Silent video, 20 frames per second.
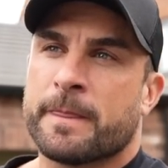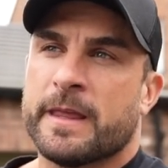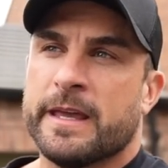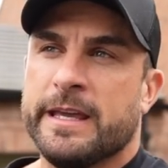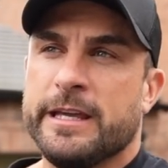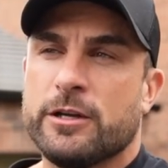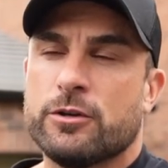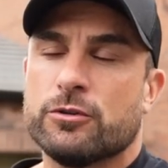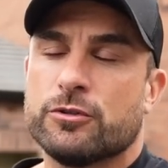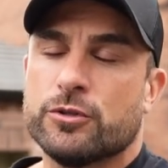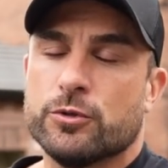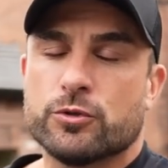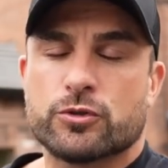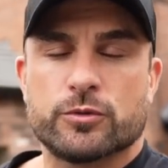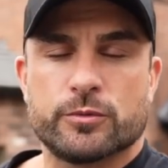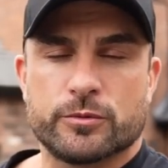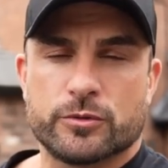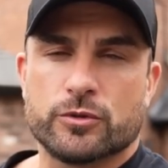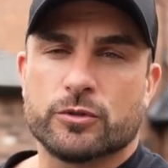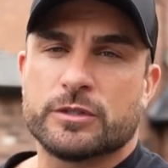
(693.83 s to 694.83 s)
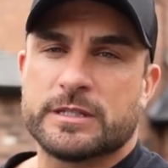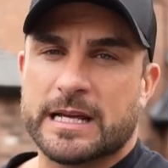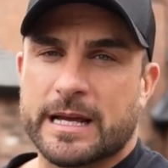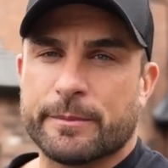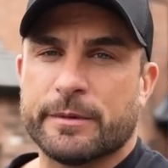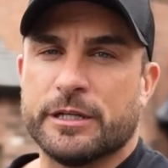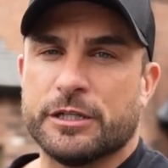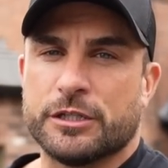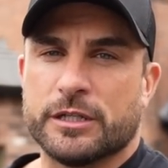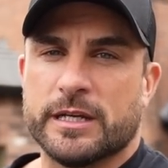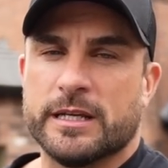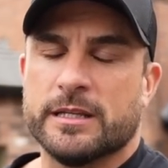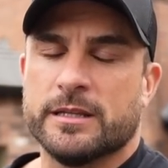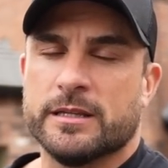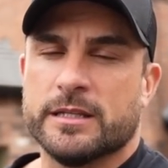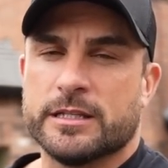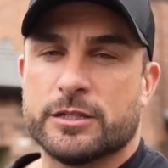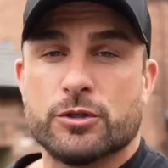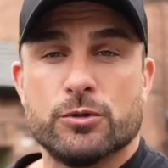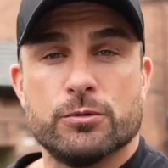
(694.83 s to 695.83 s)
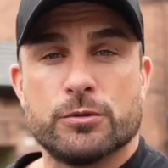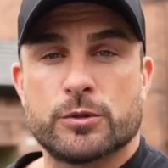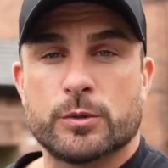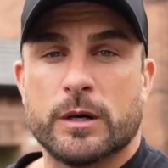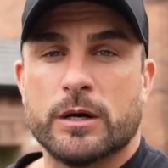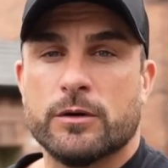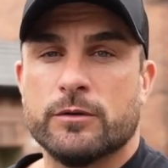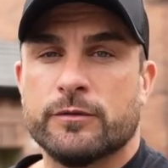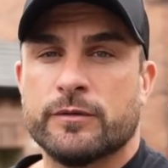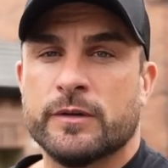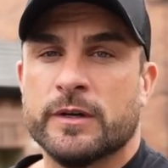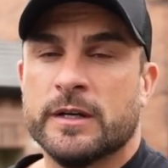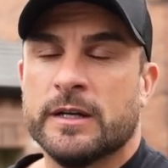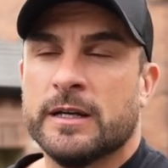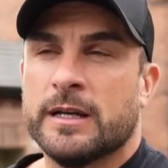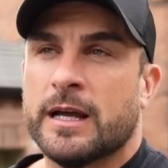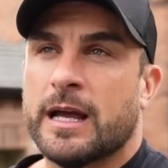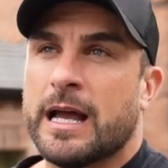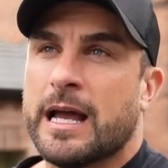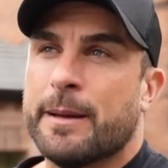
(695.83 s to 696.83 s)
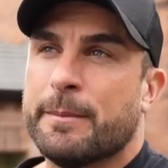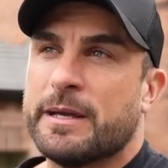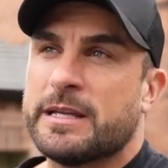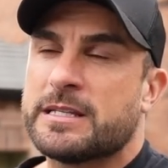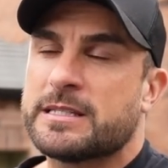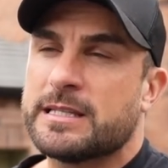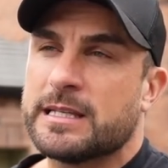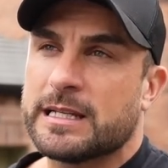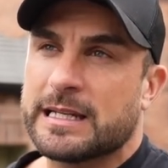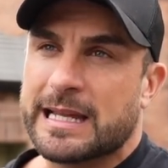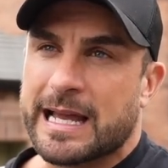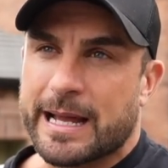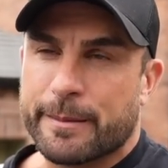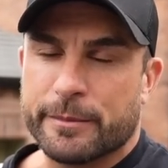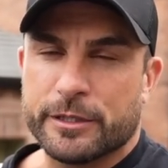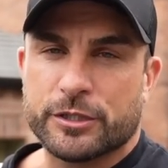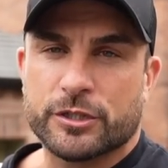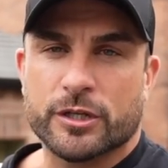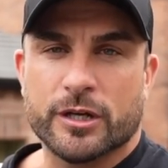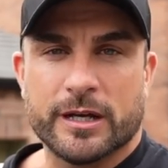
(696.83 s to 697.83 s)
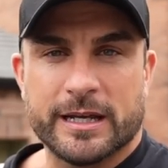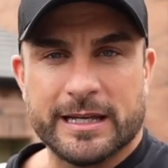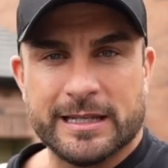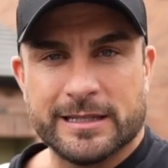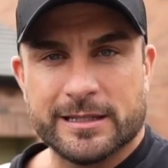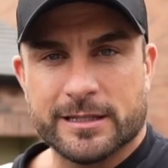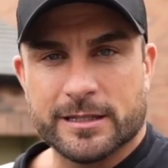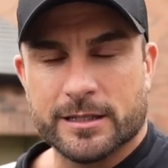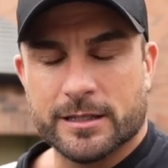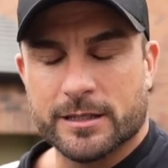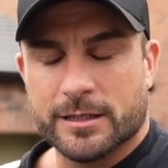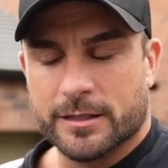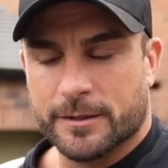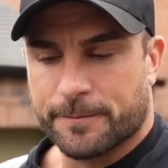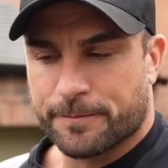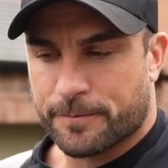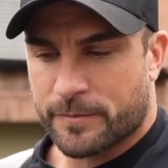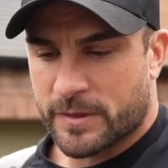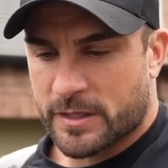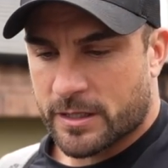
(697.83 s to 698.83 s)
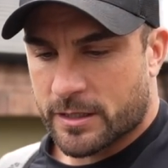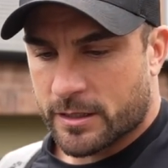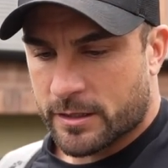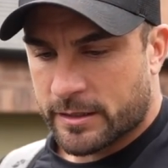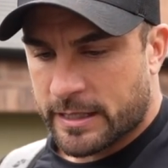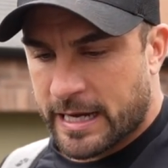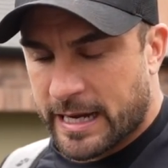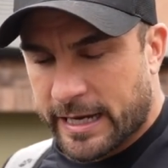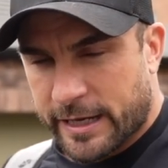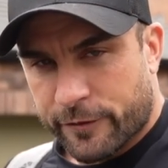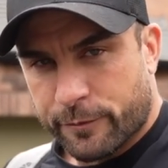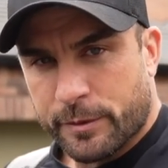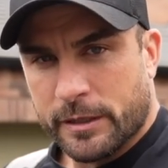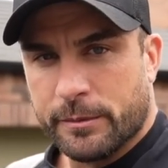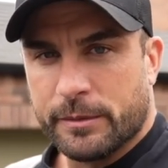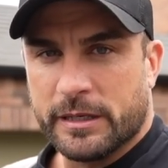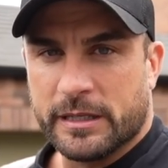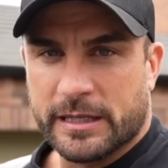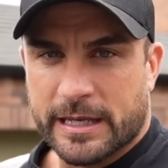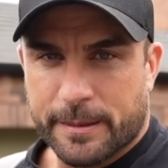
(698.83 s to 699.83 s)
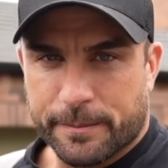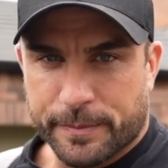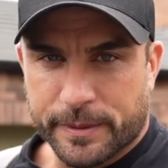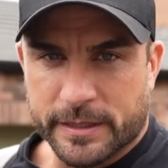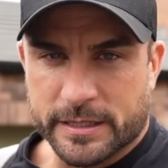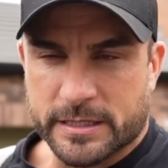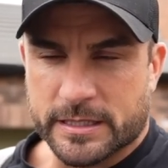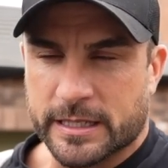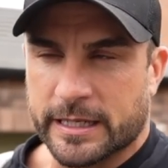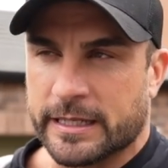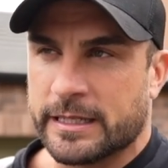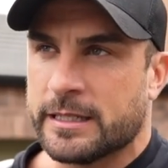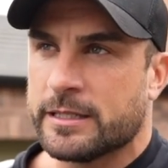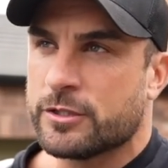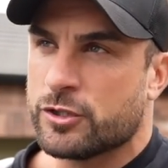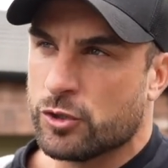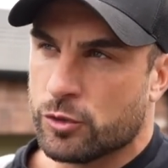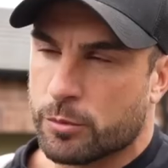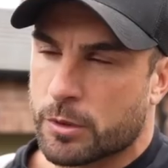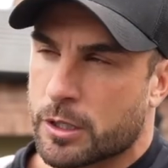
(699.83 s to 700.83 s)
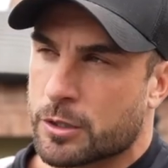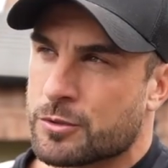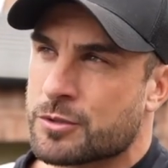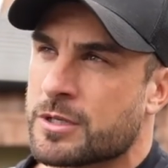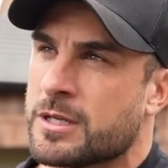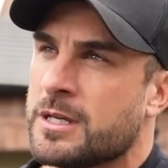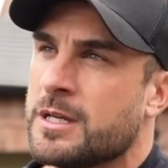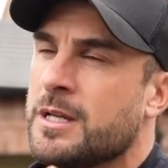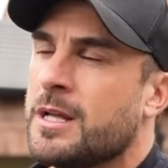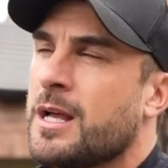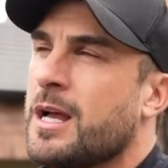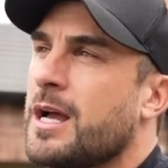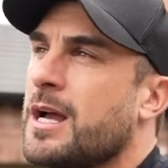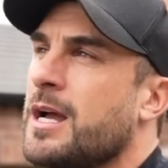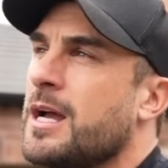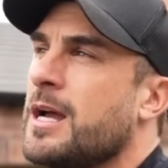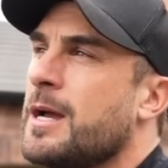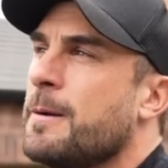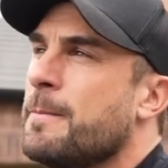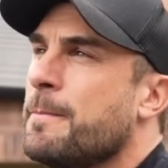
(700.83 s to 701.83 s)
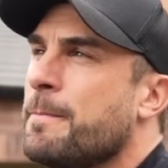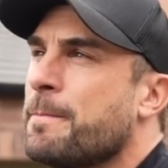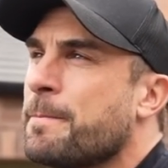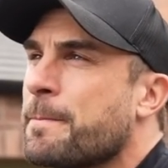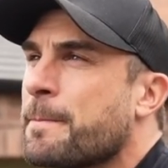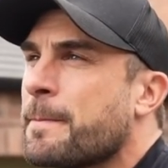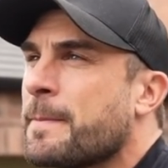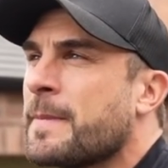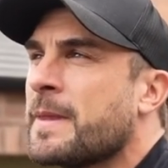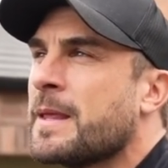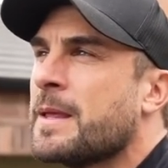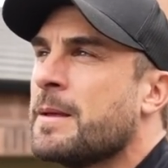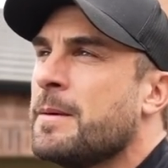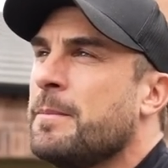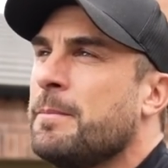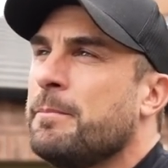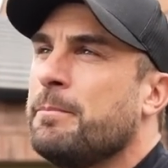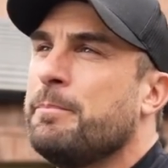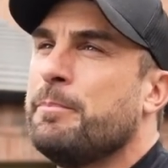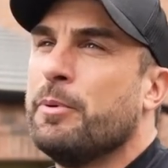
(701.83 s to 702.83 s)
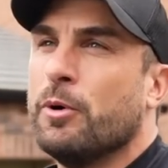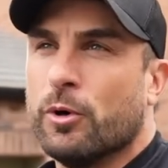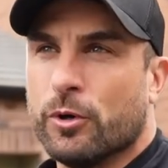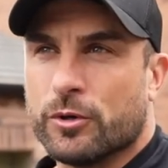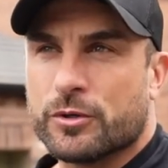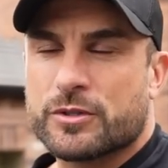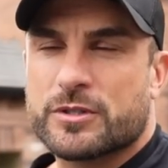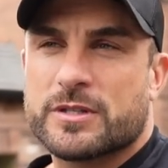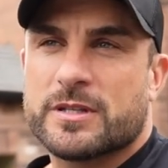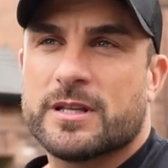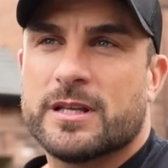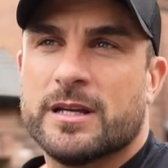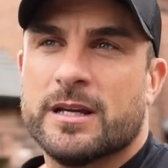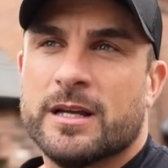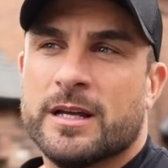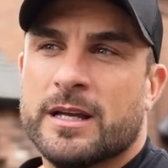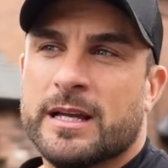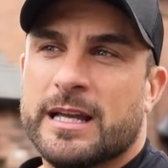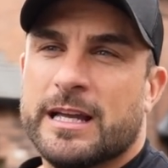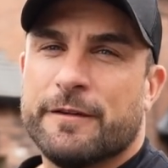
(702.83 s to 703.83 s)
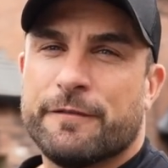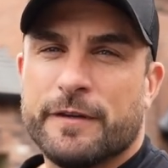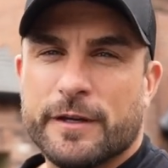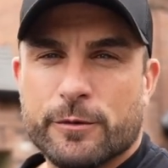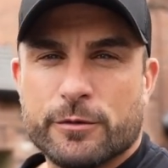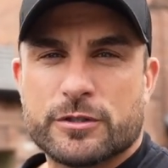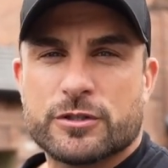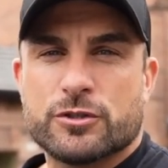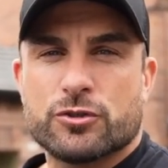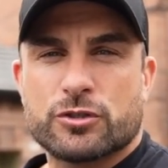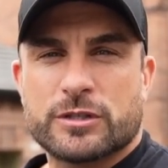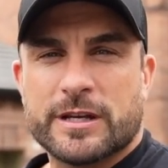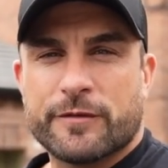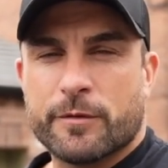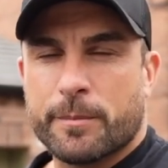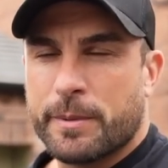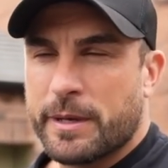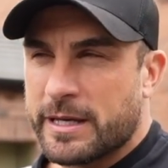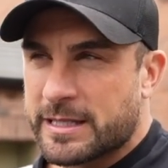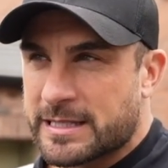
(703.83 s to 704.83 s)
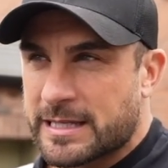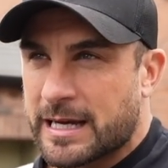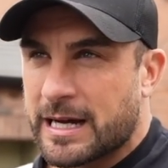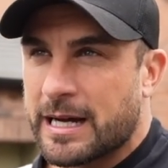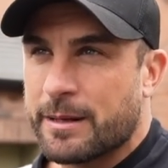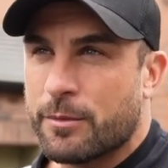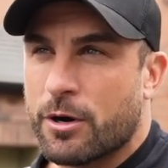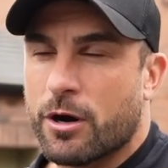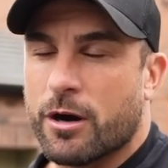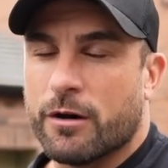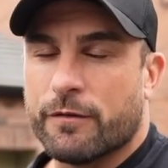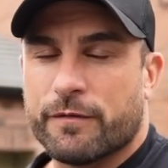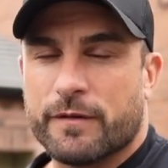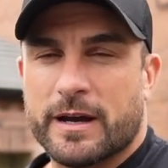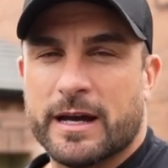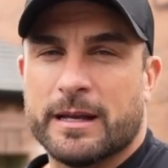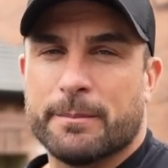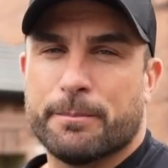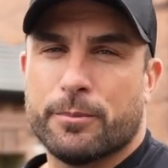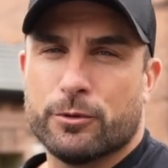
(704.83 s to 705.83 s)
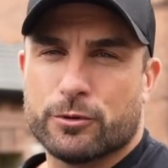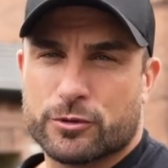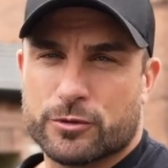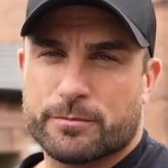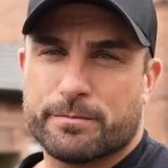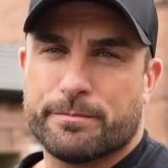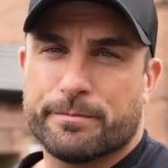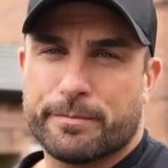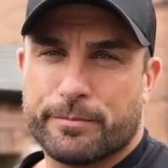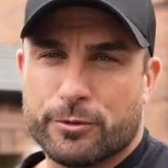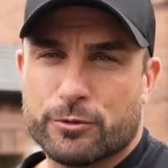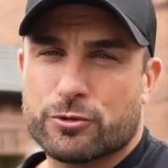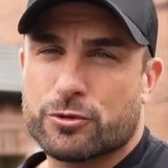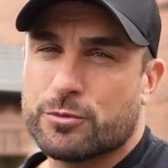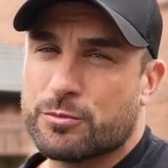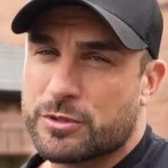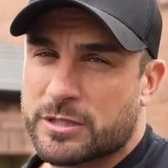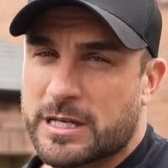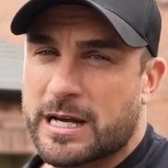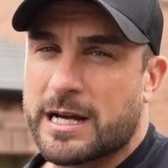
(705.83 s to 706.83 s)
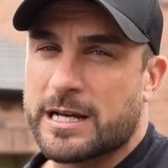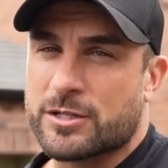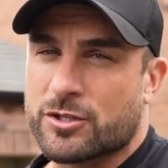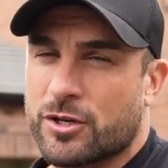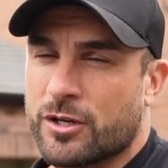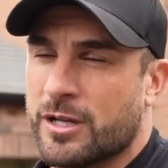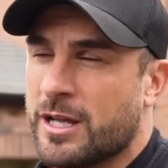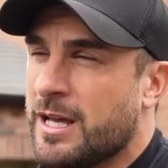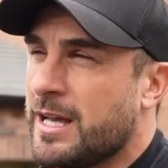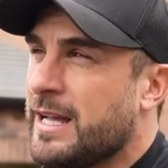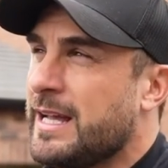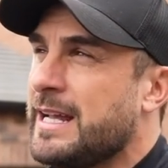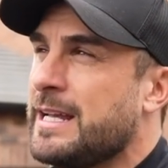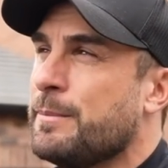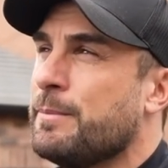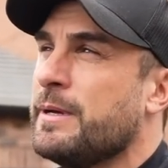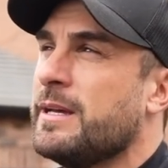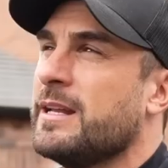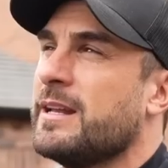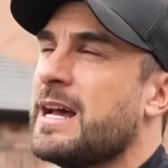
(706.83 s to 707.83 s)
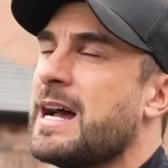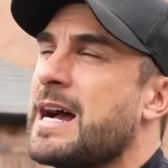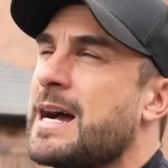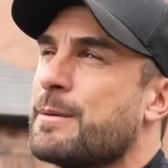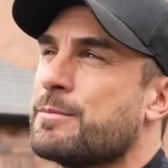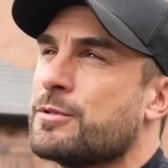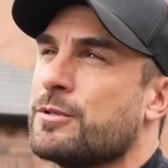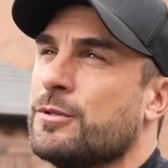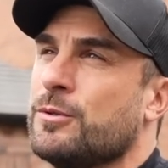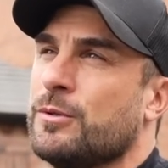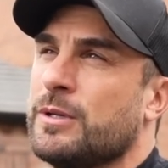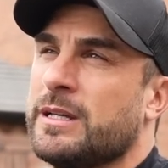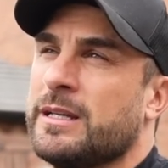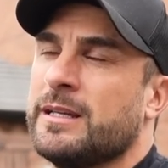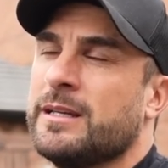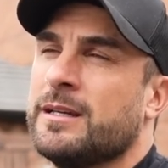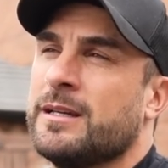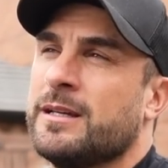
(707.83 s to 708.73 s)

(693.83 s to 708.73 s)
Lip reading: he could do some good damage in the 212. He's still an amateur in the IFBB and the MPC, two bros. But if he was to just have a bit of time off and put some size on, he'd be an absolutely